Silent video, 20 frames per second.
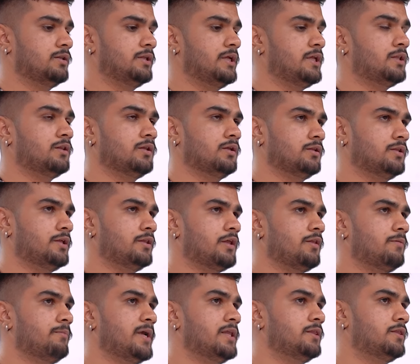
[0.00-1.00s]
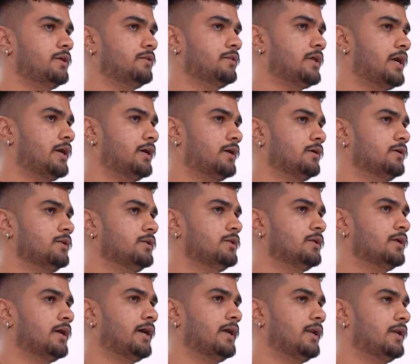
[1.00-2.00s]
these are the main things that
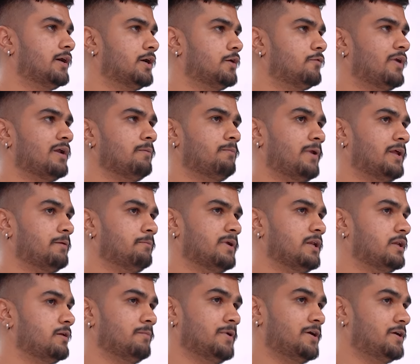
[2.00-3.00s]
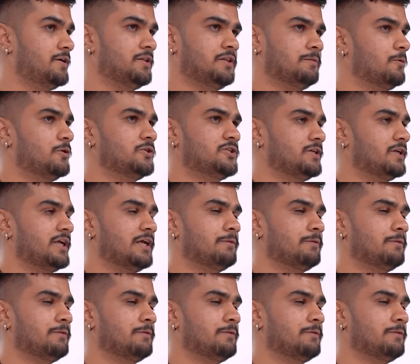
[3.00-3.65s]
I learned while playing military simulation